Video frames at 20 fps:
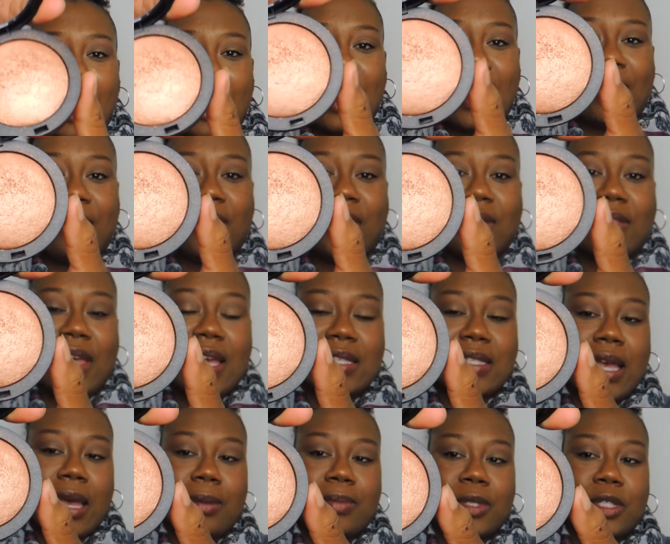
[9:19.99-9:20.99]
and I think
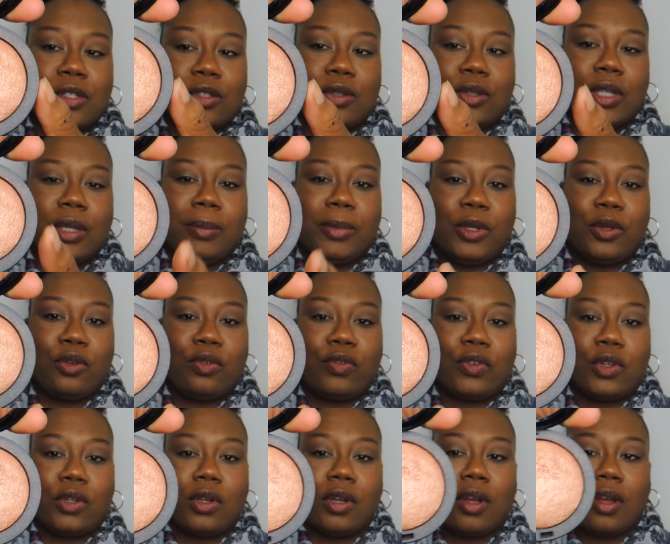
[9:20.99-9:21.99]
that's absolutely
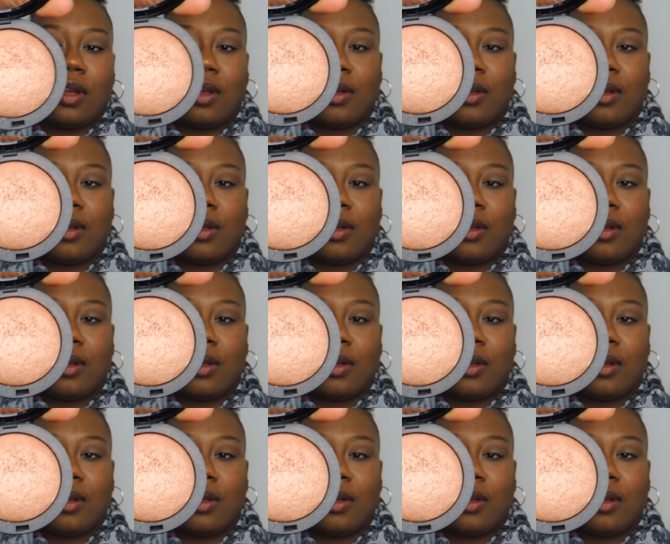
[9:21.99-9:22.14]
beautiful.